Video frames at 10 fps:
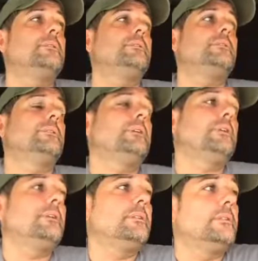
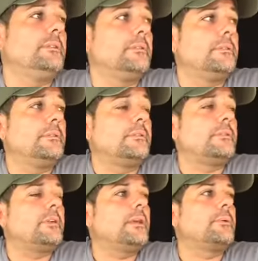the
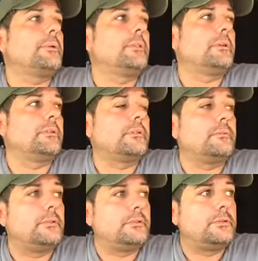sacredness of
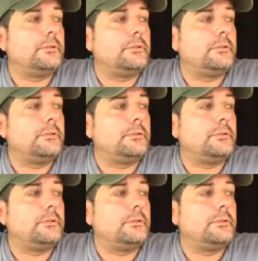the